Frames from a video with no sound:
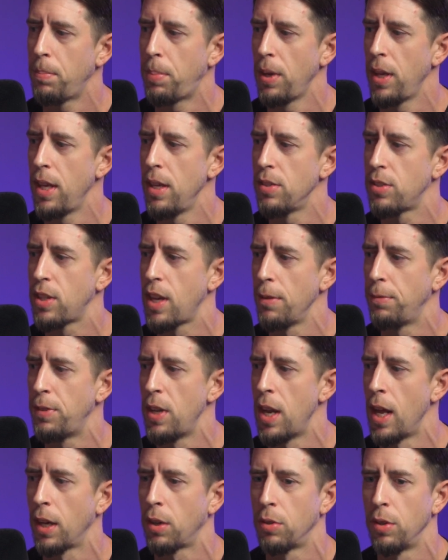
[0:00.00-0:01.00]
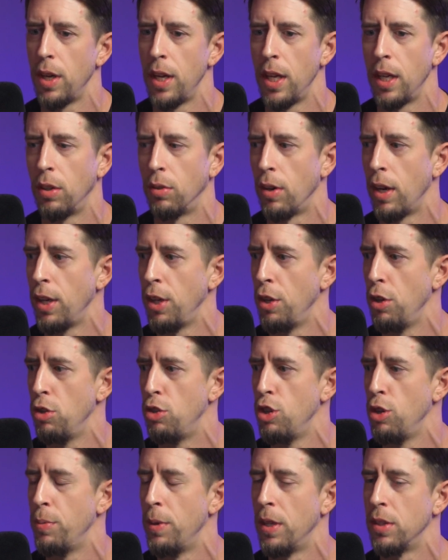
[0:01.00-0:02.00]
but he's gifted at creating great
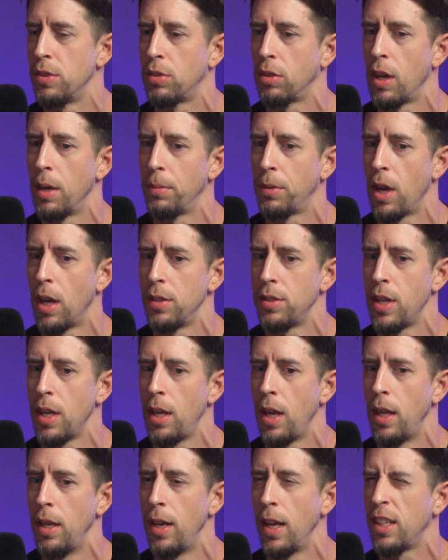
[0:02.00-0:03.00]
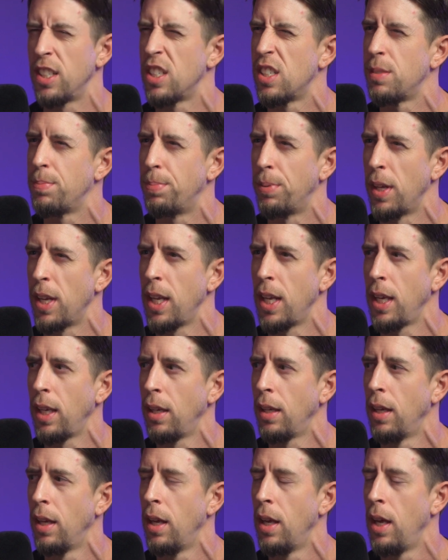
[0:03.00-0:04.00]
YouTube and Instagram content and
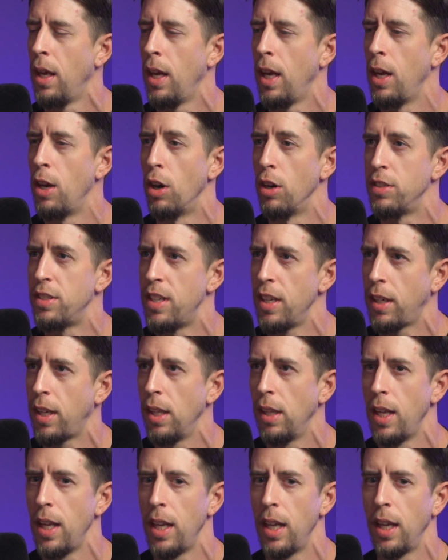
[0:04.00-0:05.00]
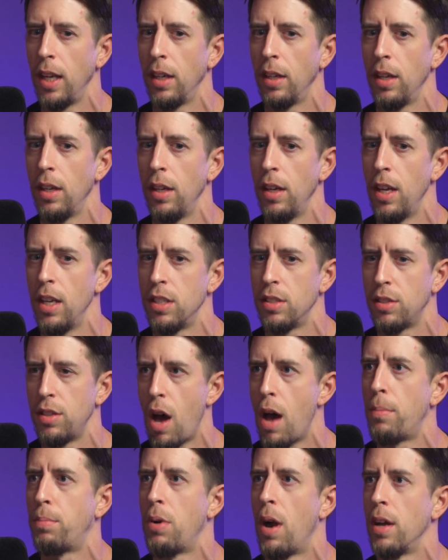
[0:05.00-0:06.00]
explaining and articulating his
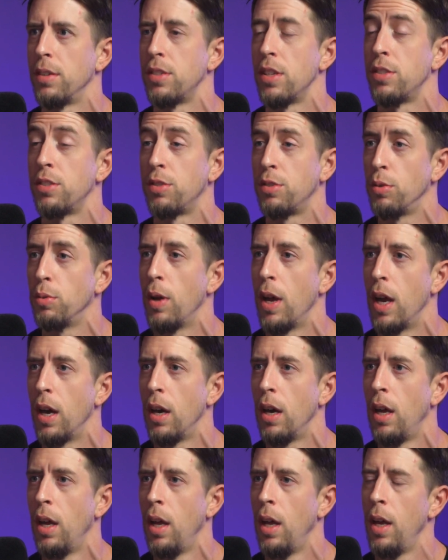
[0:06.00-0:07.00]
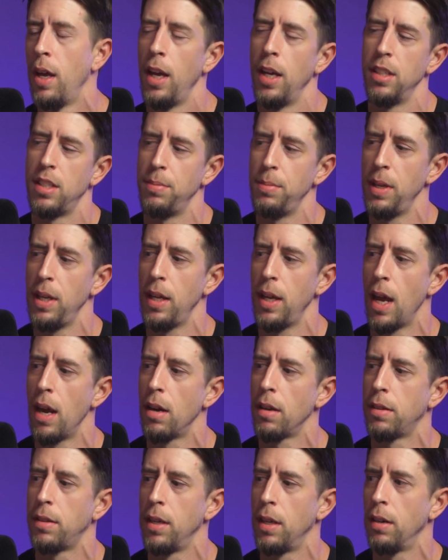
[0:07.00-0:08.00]
thought process through hair. And to me,
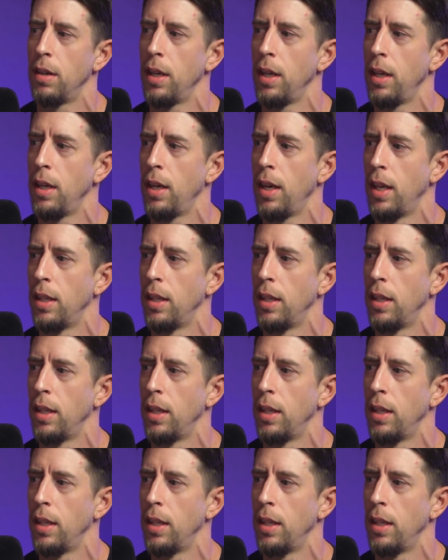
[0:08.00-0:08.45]
hair theory